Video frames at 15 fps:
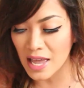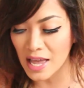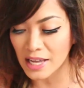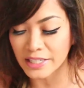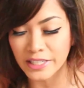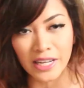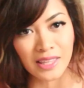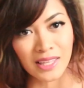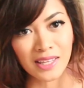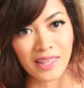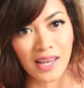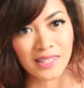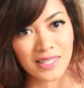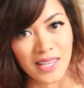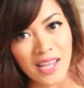And I think
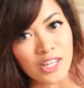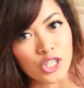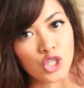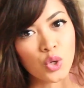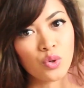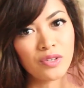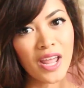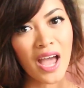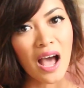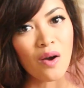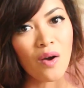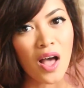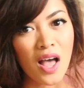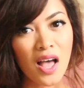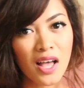that's it. So
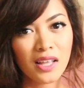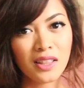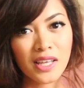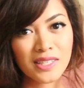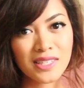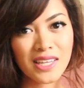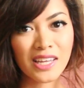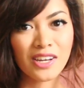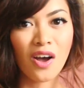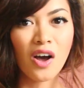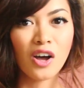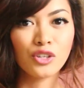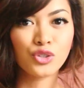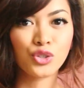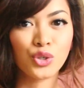now let's get
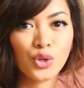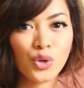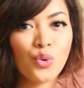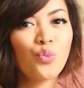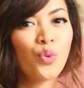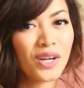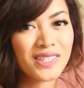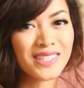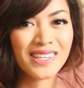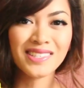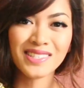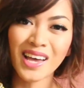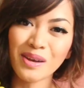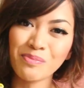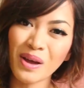on to what's
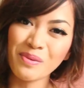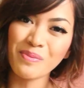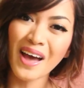inside my